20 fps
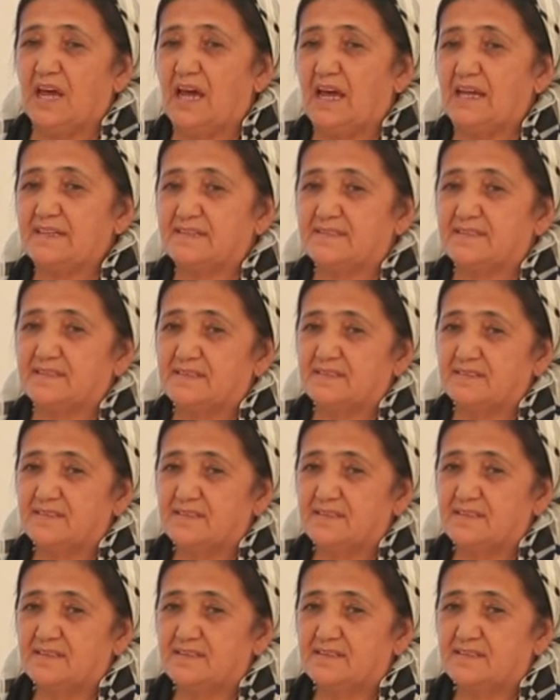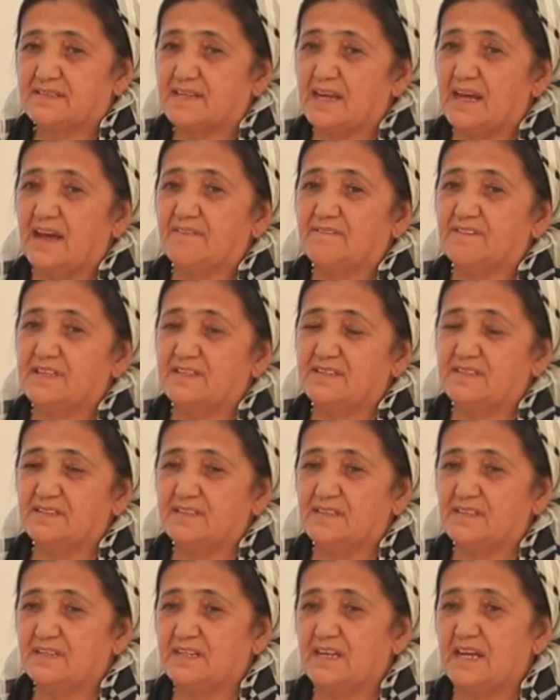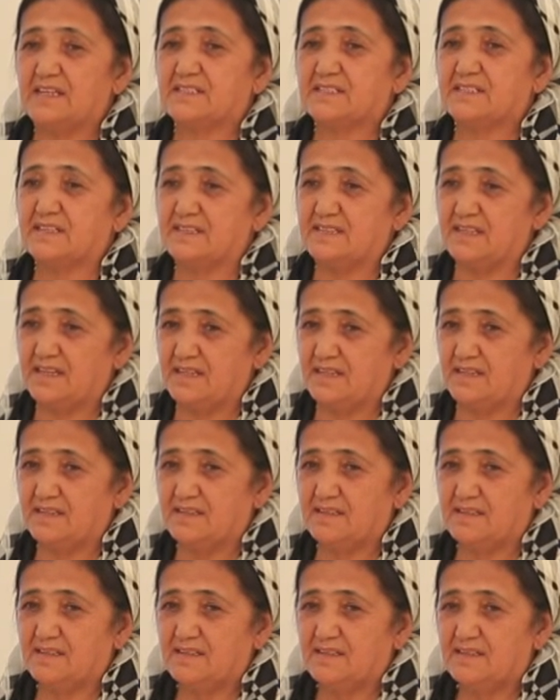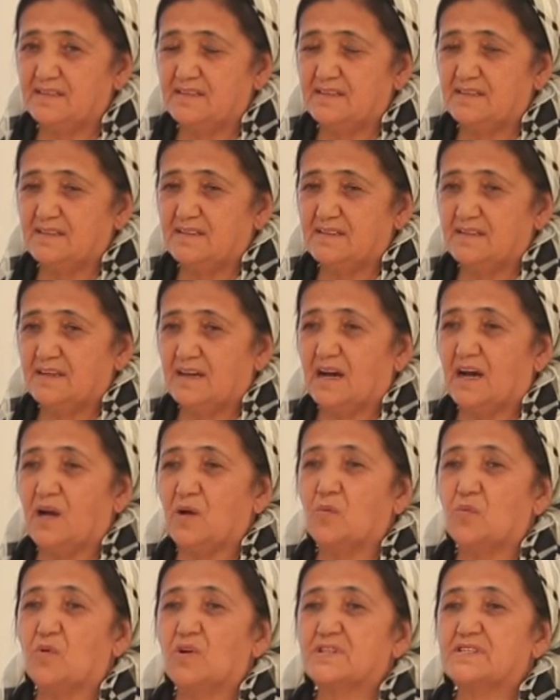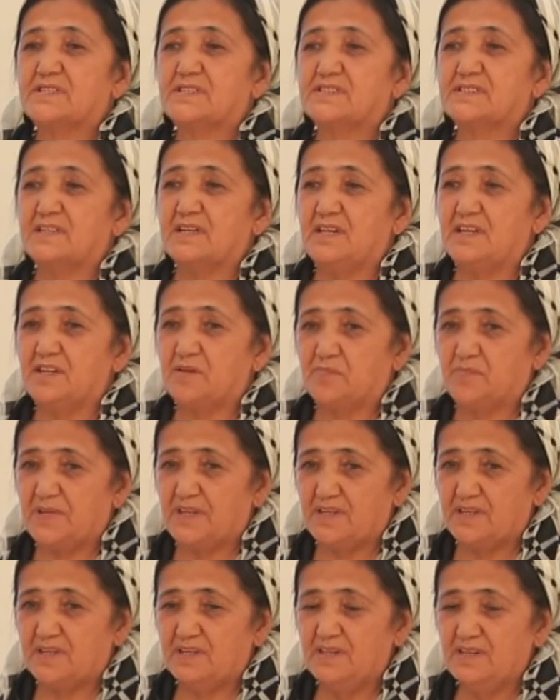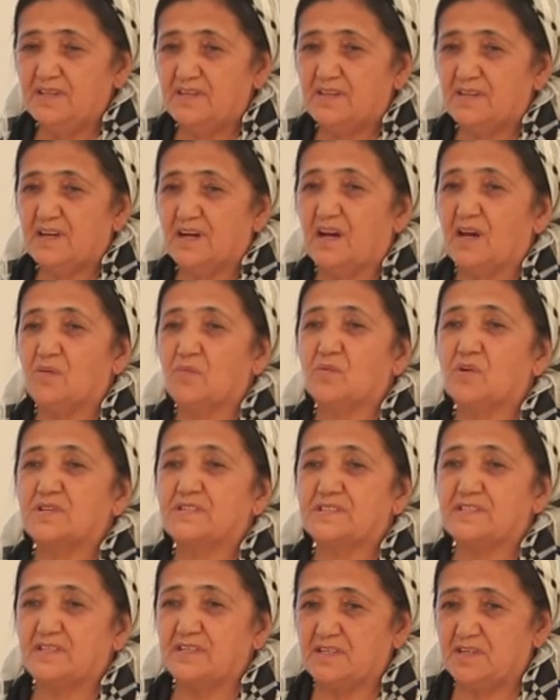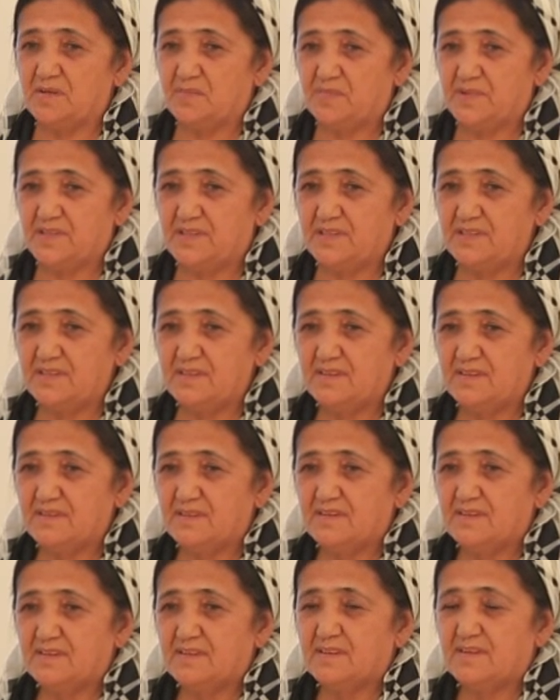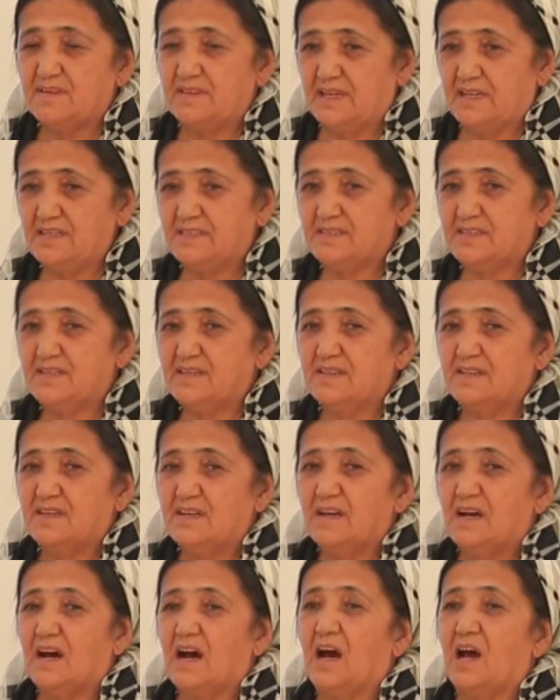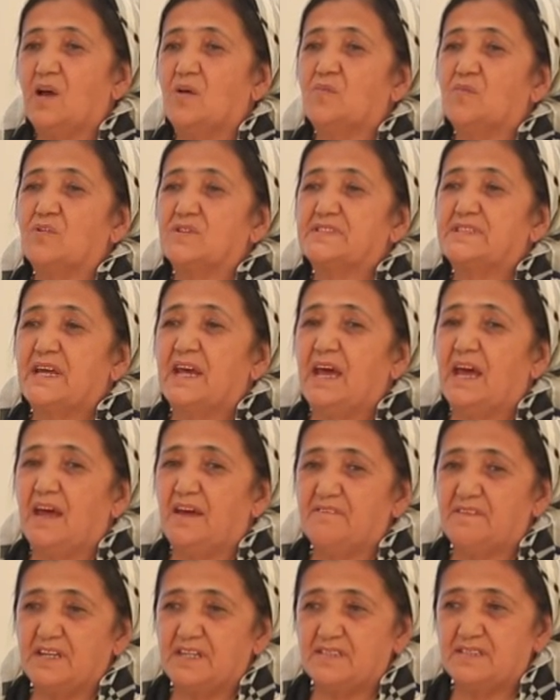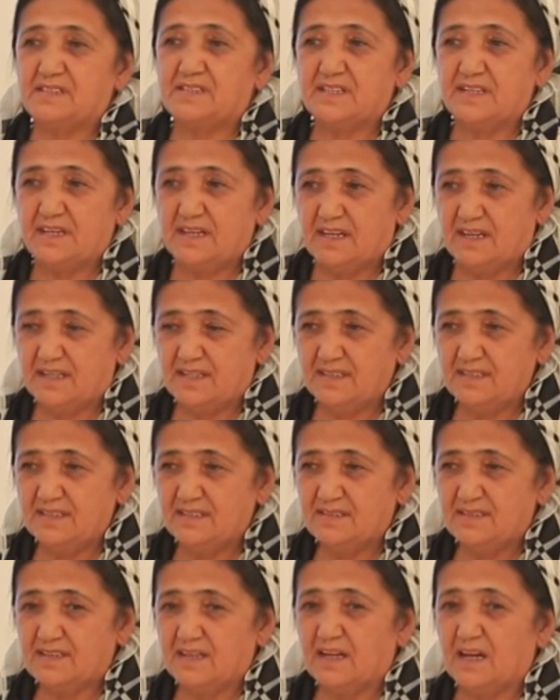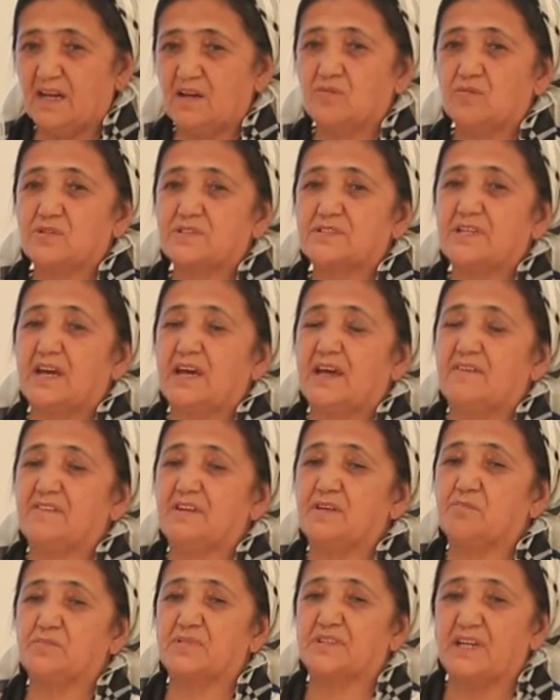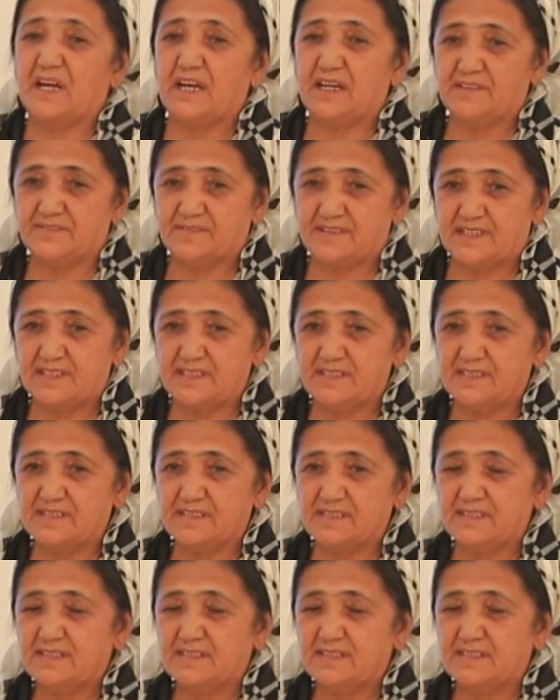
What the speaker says: at 7 yesterday? I was sleeping. I was sleeping. Yes. I was having dinner. I was having breakfast.